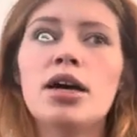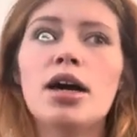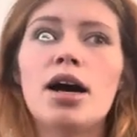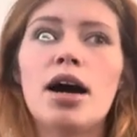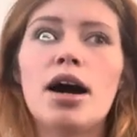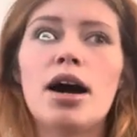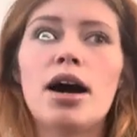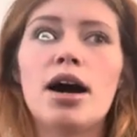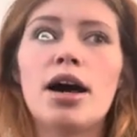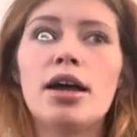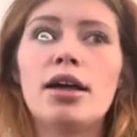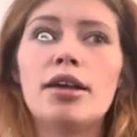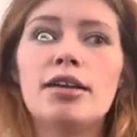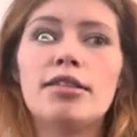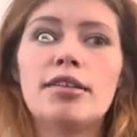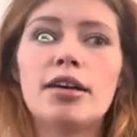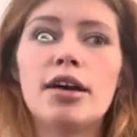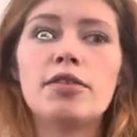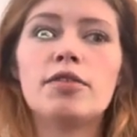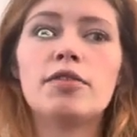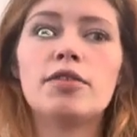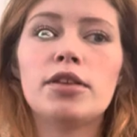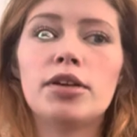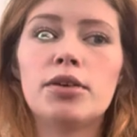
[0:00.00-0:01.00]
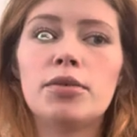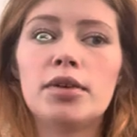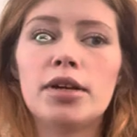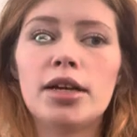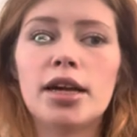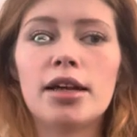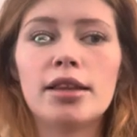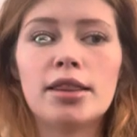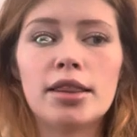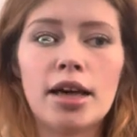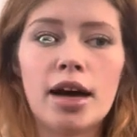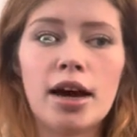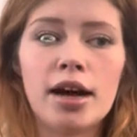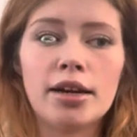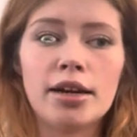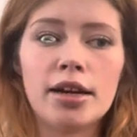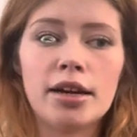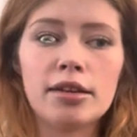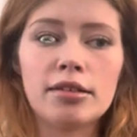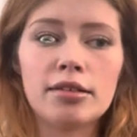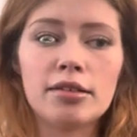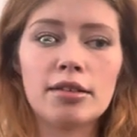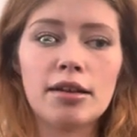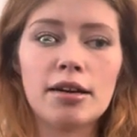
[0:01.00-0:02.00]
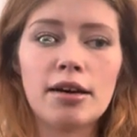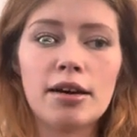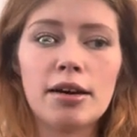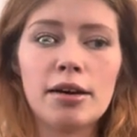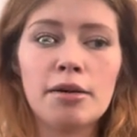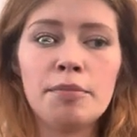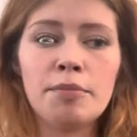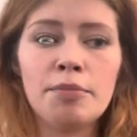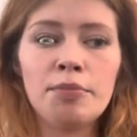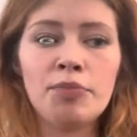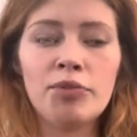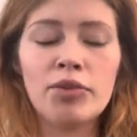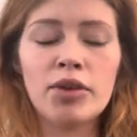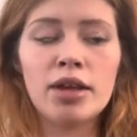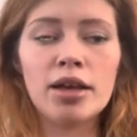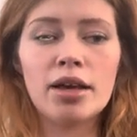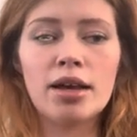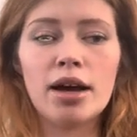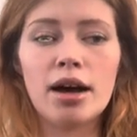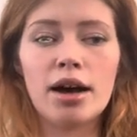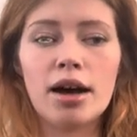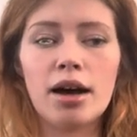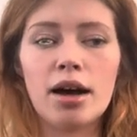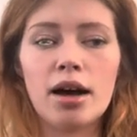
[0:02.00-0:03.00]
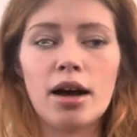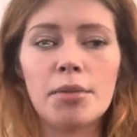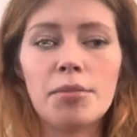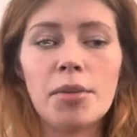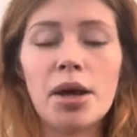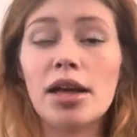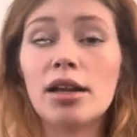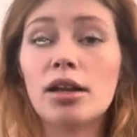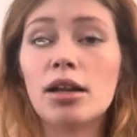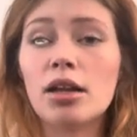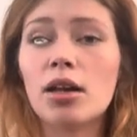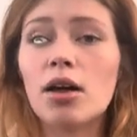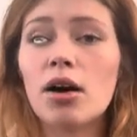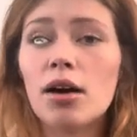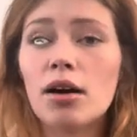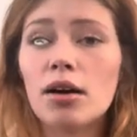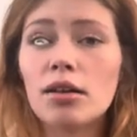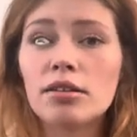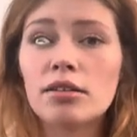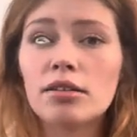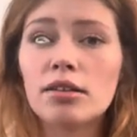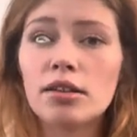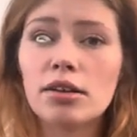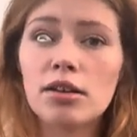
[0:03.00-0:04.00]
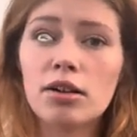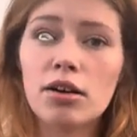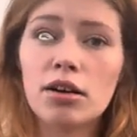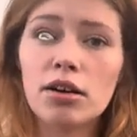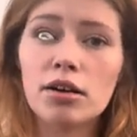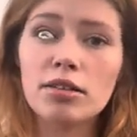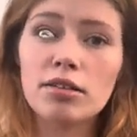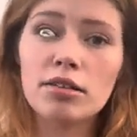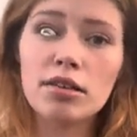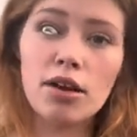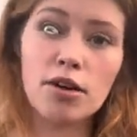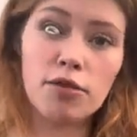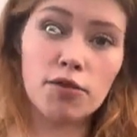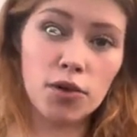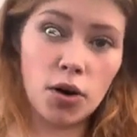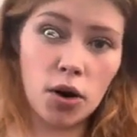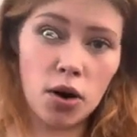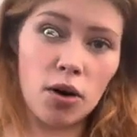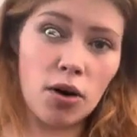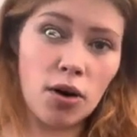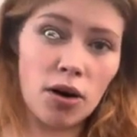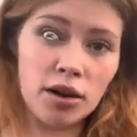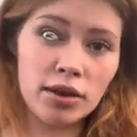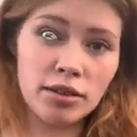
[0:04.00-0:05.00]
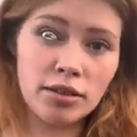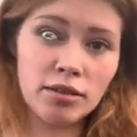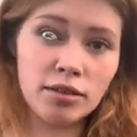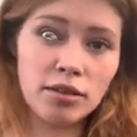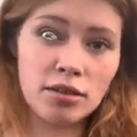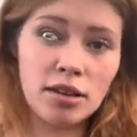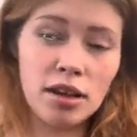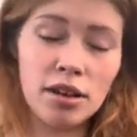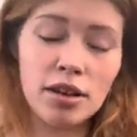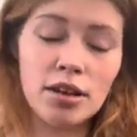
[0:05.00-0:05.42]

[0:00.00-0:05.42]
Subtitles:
I definitely would get that next time. And lots of gauze.